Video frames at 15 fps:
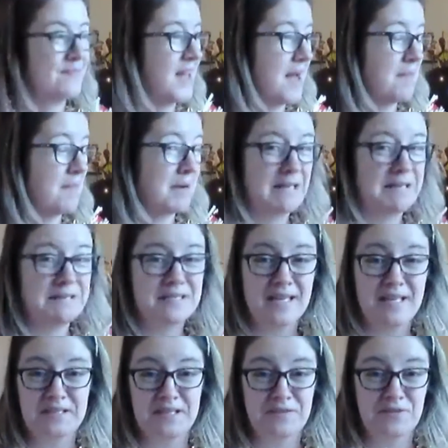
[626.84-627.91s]
am I allowed to say?
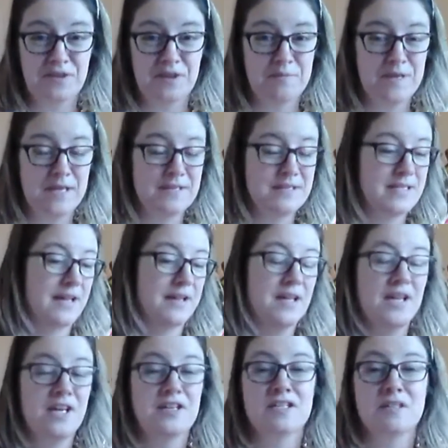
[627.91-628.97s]
I don't even know if I'm allowed to say.
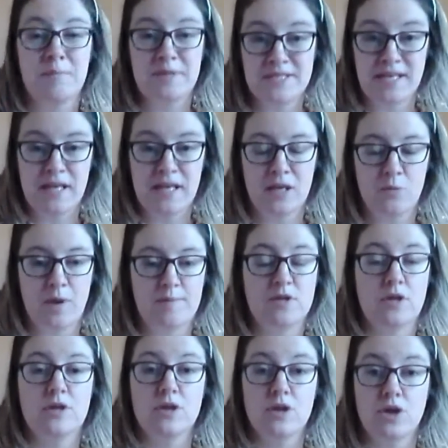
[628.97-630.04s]
There's a particular
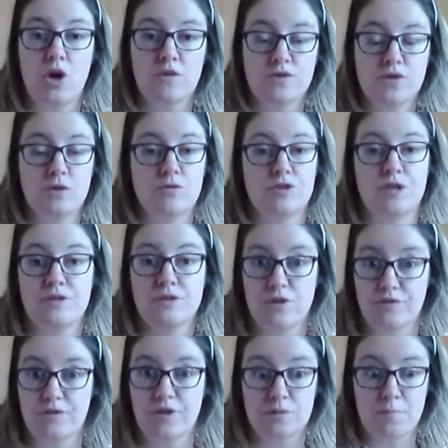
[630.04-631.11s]
website that a lot of schools use, and
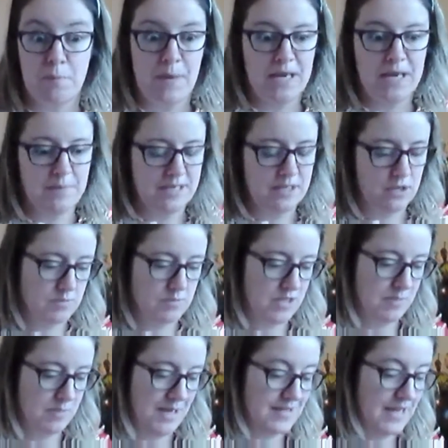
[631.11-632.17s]
I've used many, many times
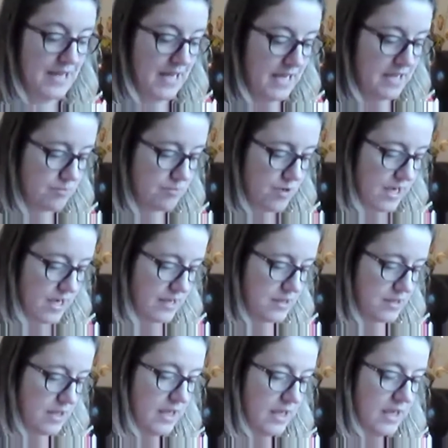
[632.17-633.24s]
in the past, and it is
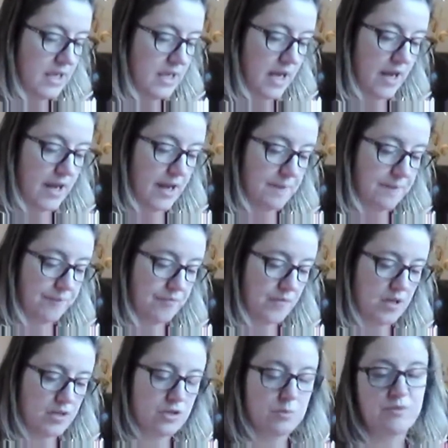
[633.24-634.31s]
brilliant.
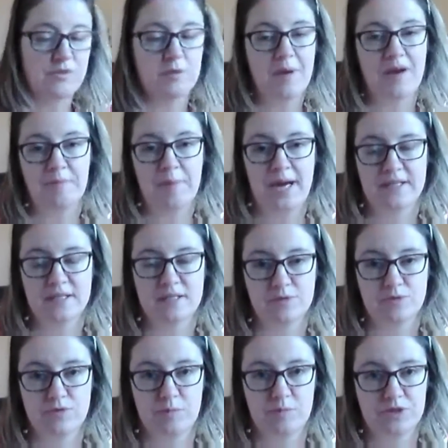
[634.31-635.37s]
Some of them have paid
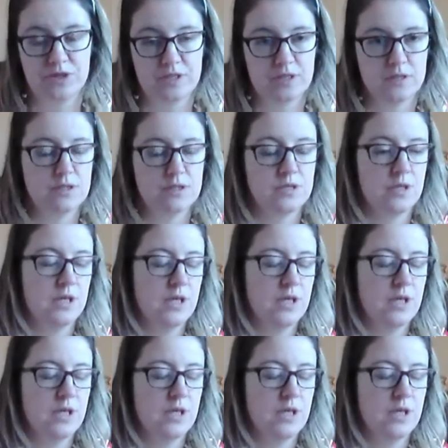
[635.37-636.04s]
subscriptions.